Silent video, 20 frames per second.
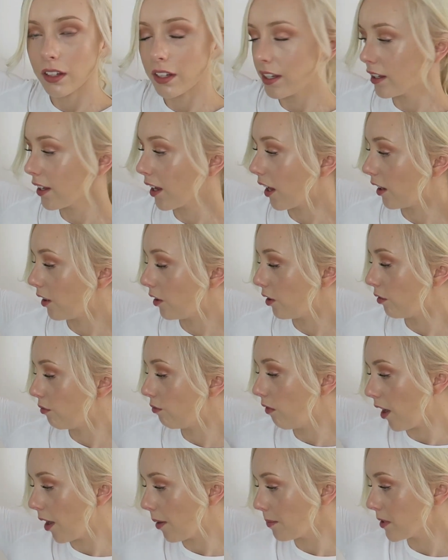It kind
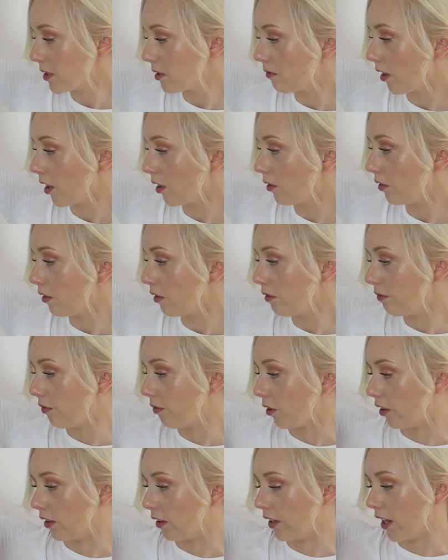of wraps around the
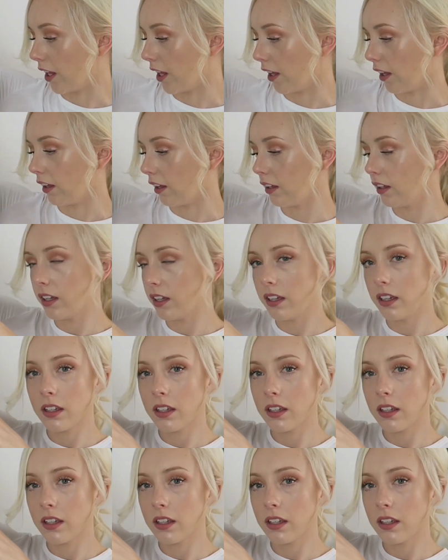front there.